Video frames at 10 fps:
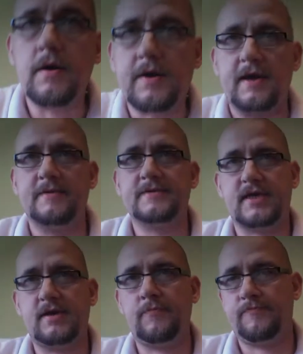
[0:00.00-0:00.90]
Okay,
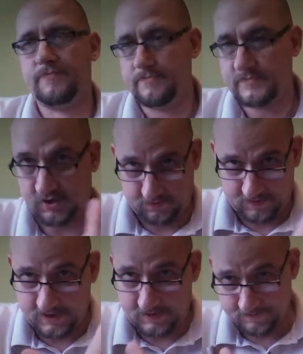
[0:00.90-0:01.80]
so
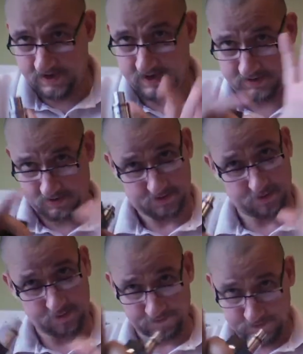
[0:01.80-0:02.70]
sorry about that. I had a
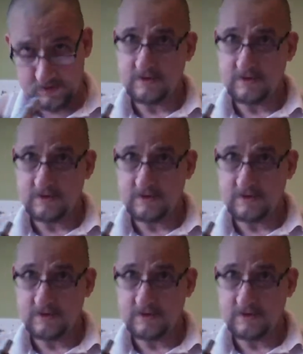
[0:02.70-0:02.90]
little